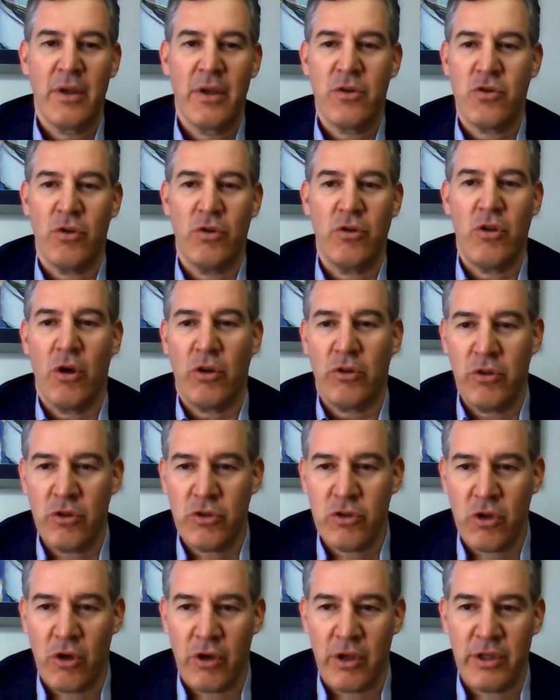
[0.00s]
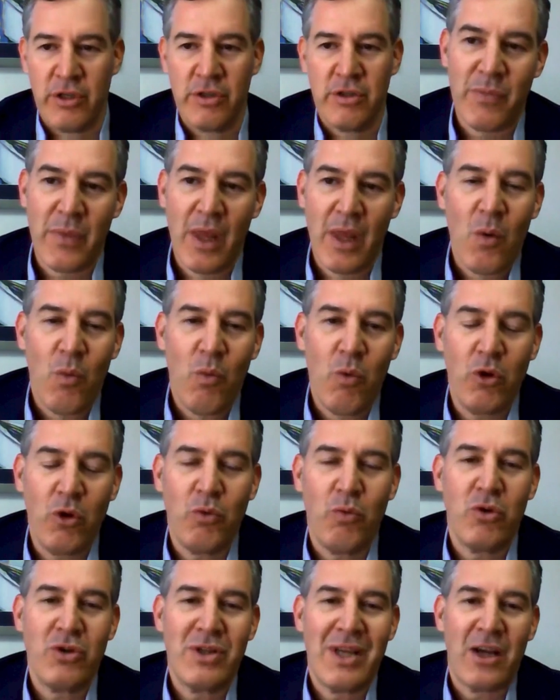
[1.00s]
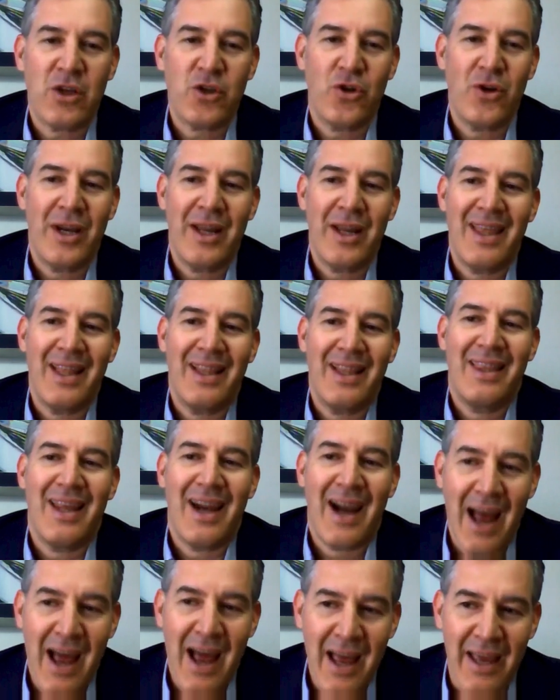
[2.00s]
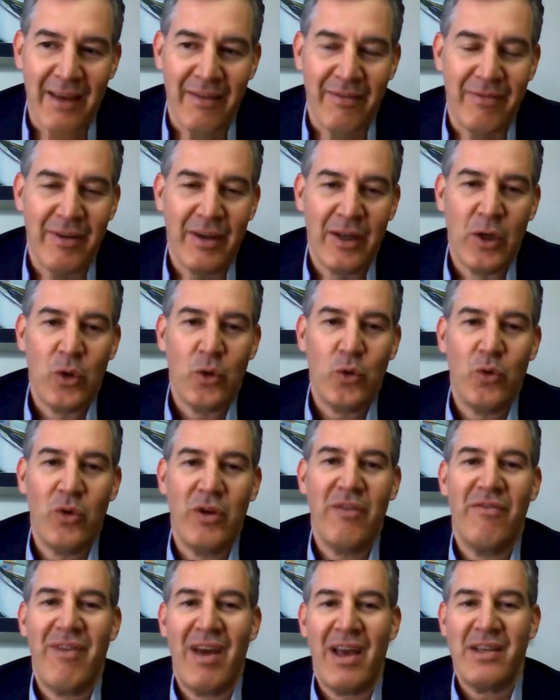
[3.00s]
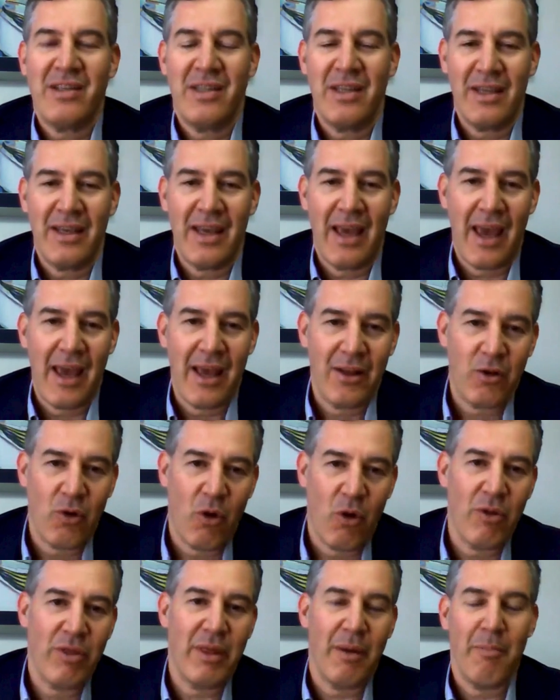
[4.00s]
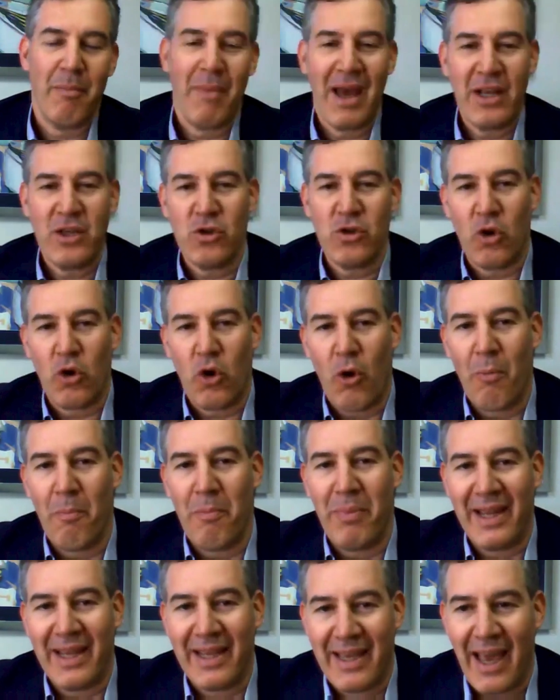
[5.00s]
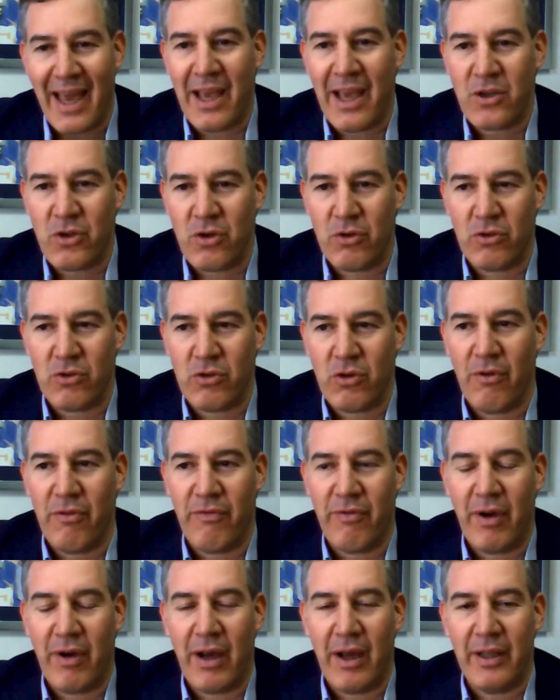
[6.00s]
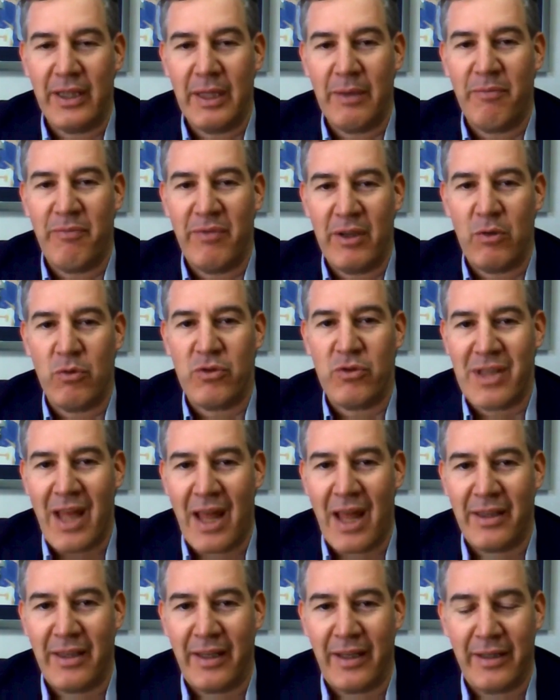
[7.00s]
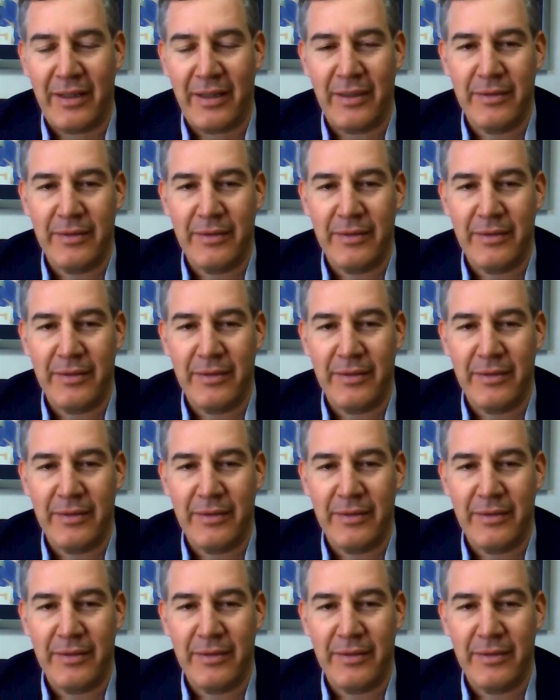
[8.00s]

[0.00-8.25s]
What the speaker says: So Dr. Joyce, what was actually the drive to investigate on the major complications of deep venous stenting?